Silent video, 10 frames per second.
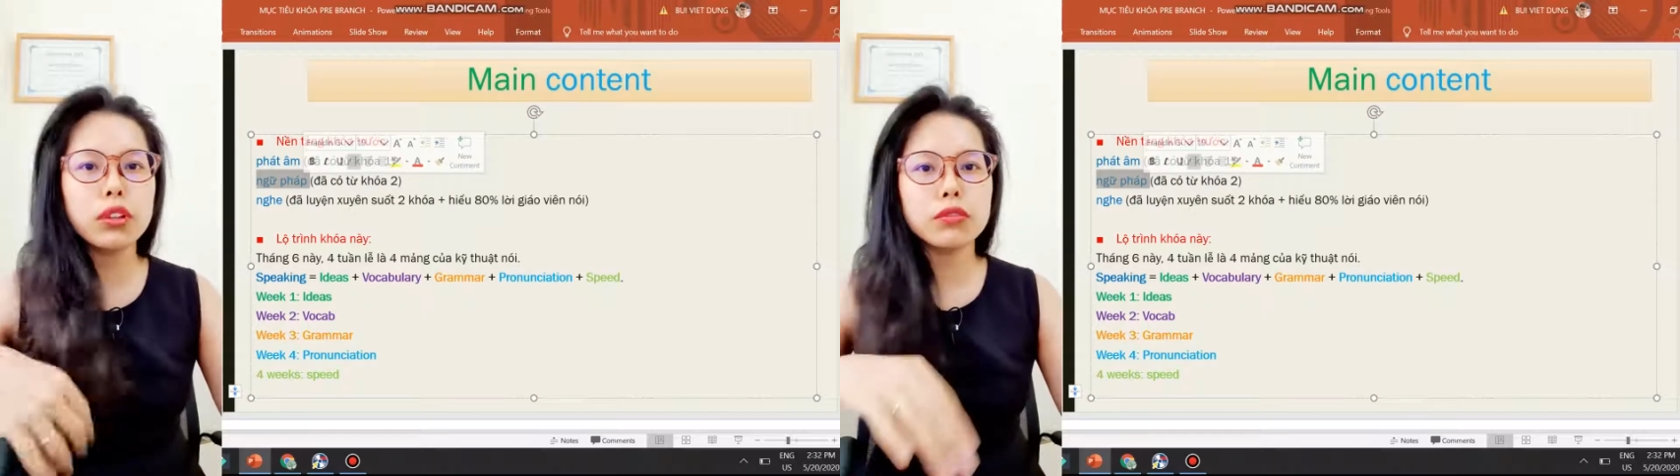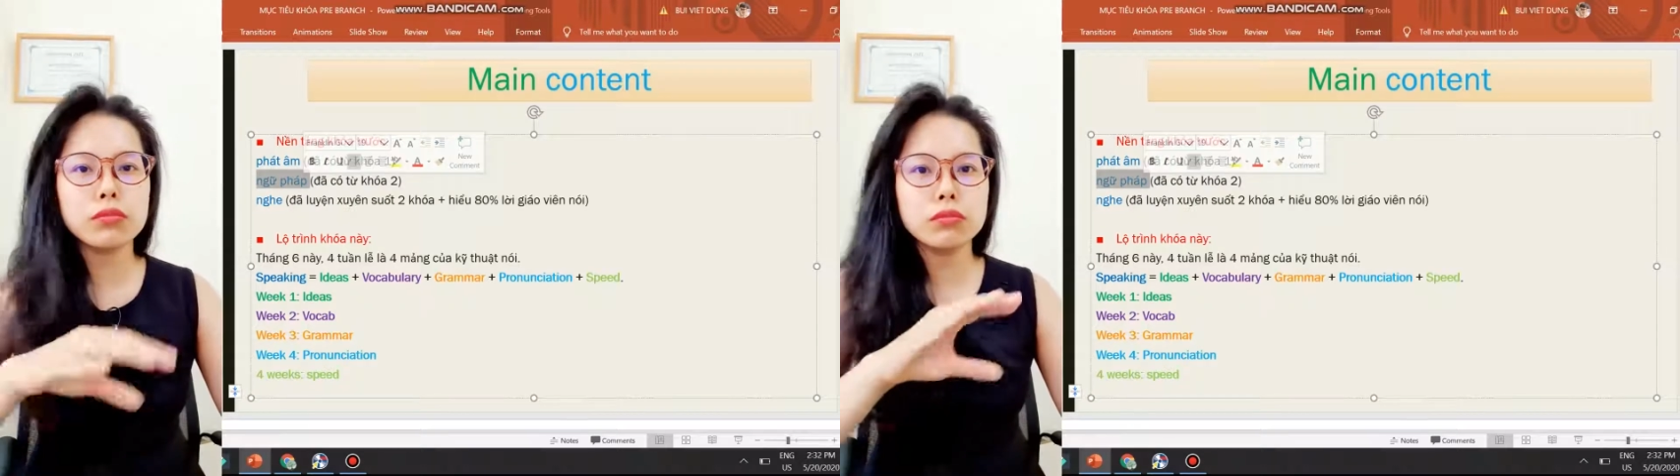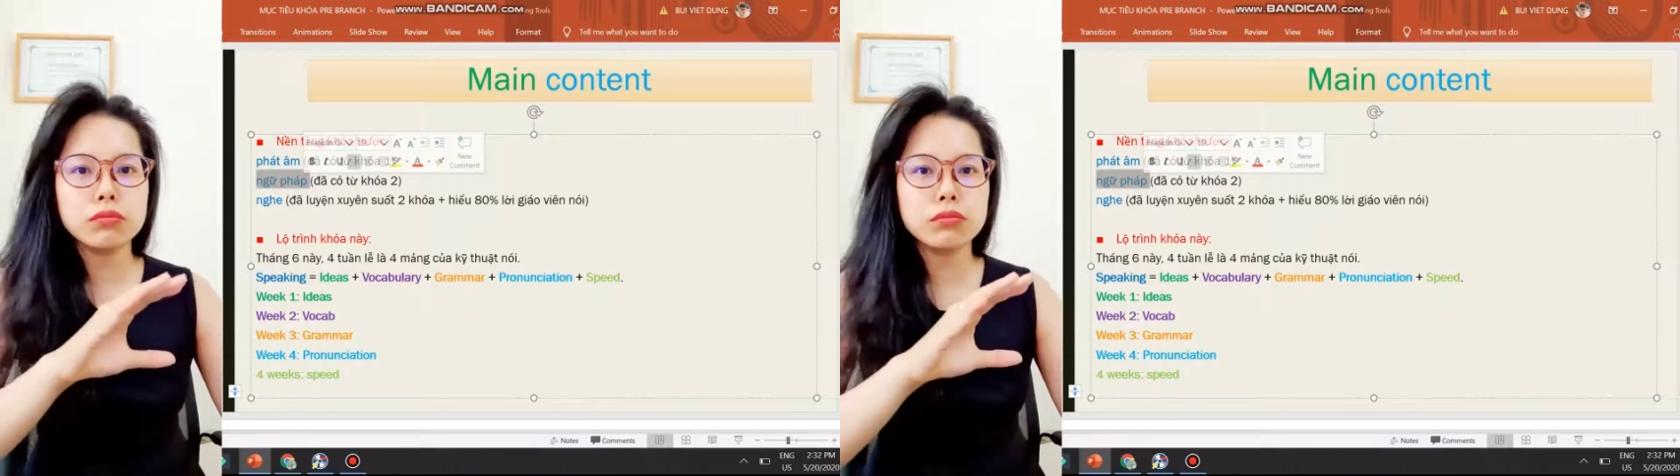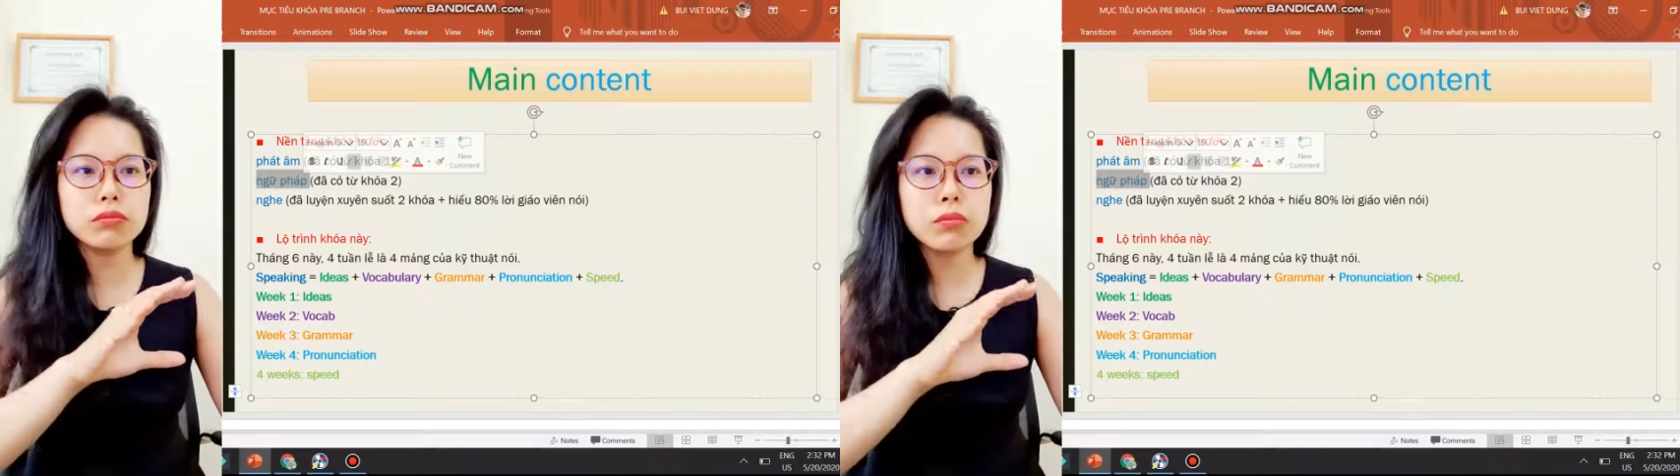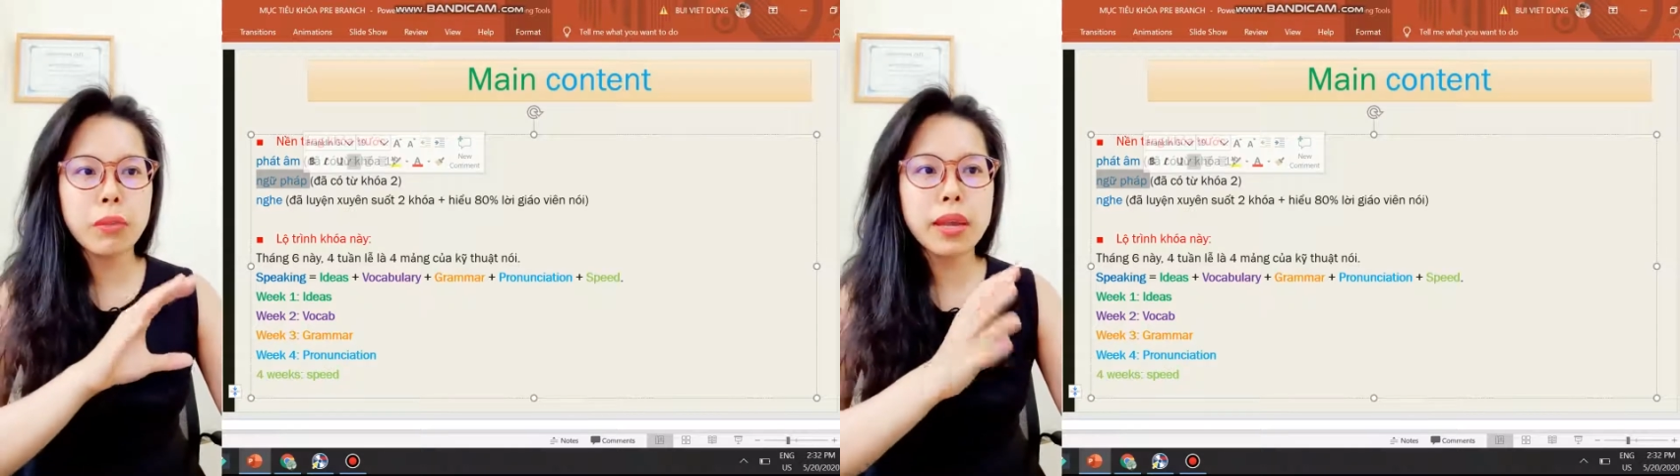of
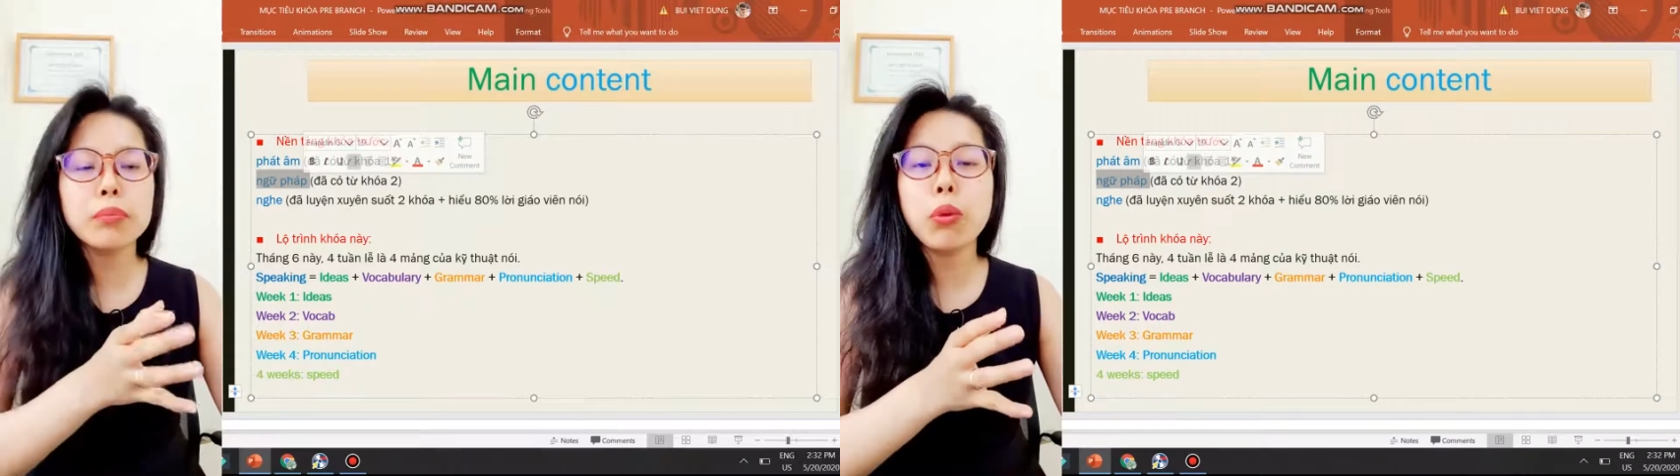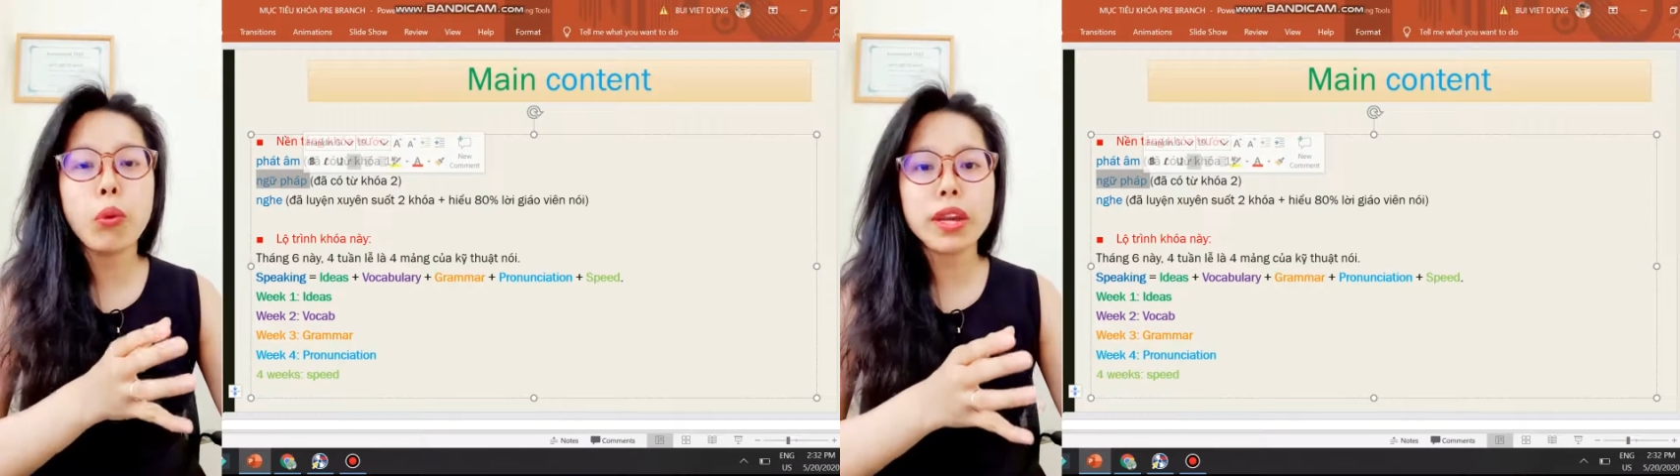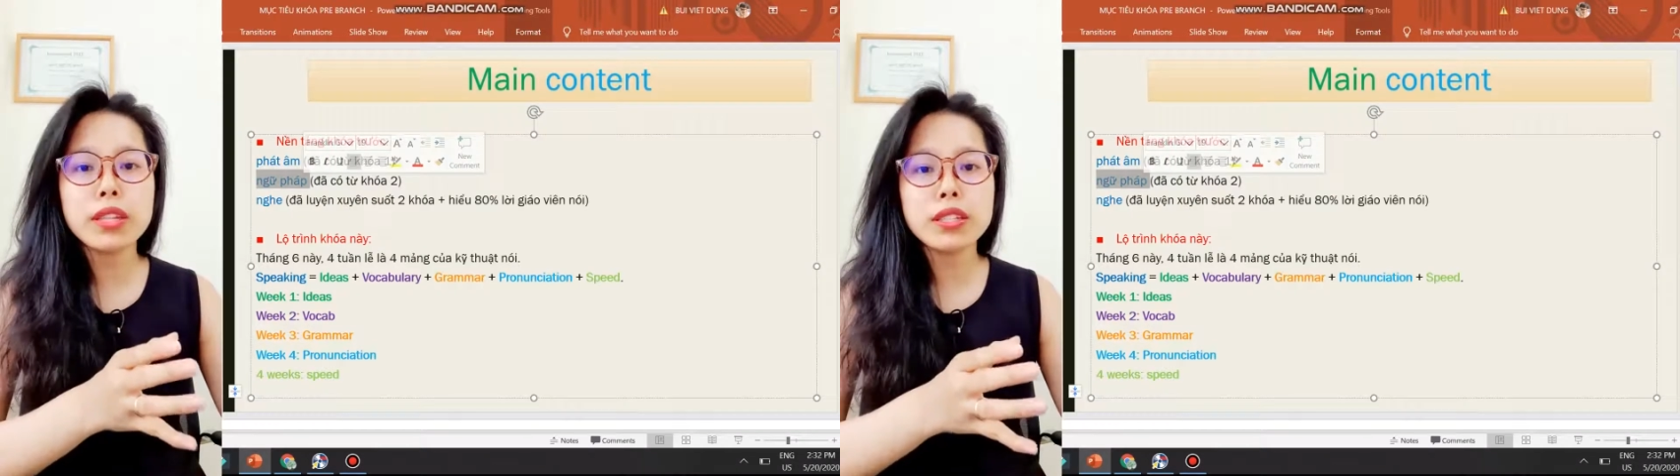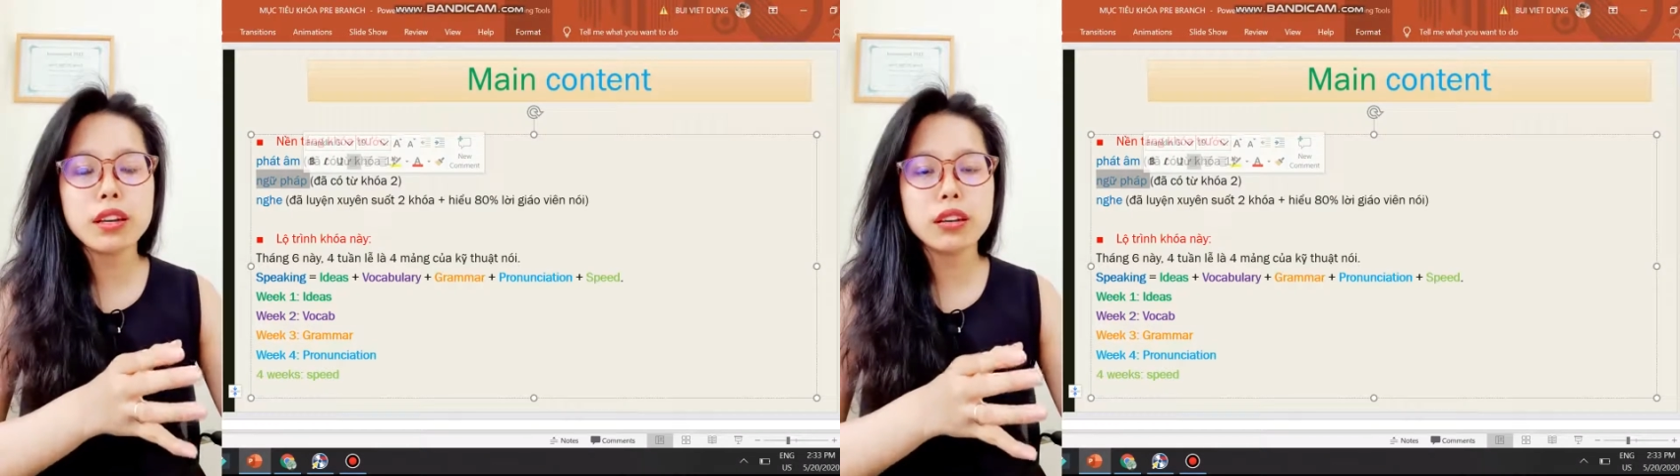main points,